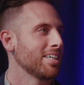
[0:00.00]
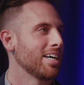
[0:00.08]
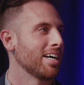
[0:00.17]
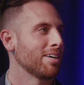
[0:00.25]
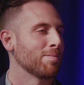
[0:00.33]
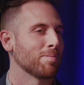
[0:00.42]

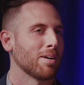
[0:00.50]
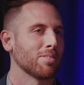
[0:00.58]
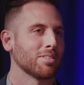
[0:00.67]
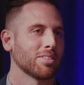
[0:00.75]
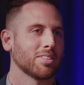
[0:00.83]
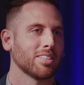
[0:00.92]
I
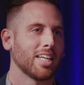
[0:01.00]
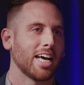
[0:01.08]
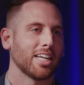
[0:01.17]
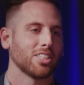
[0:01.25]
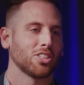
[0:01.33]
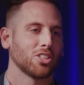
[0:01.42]
was
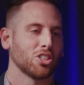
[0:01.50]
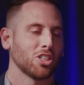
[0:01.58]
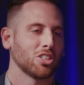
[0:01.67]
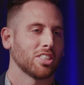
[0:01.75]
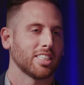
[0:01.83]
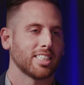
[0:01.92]
at a
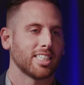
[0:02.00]
church at the